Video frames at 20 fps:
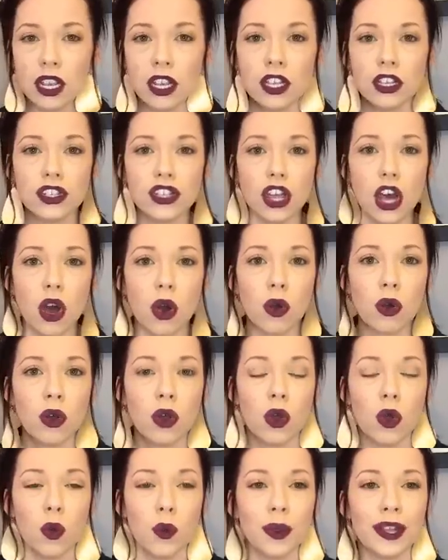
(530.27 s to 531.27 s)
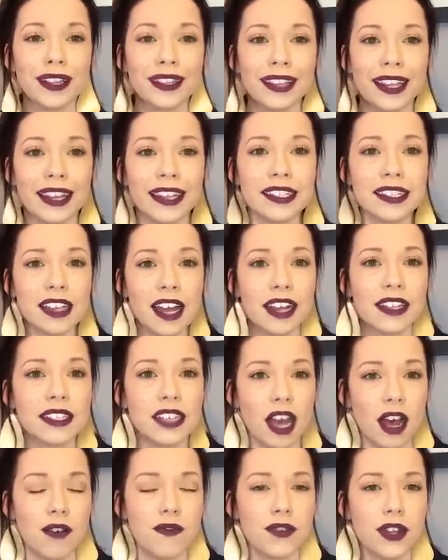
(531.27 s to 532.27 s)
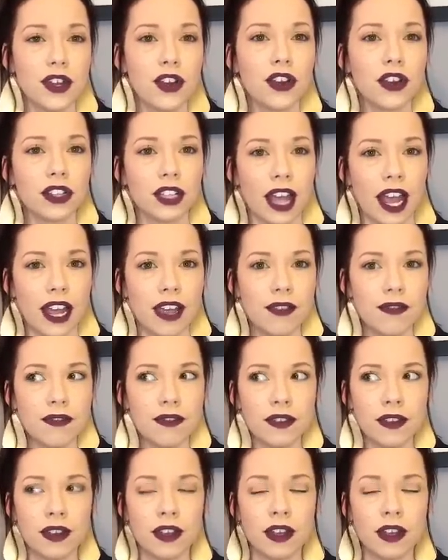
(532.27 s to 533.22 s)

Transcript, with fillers: So, when things got tough in her life,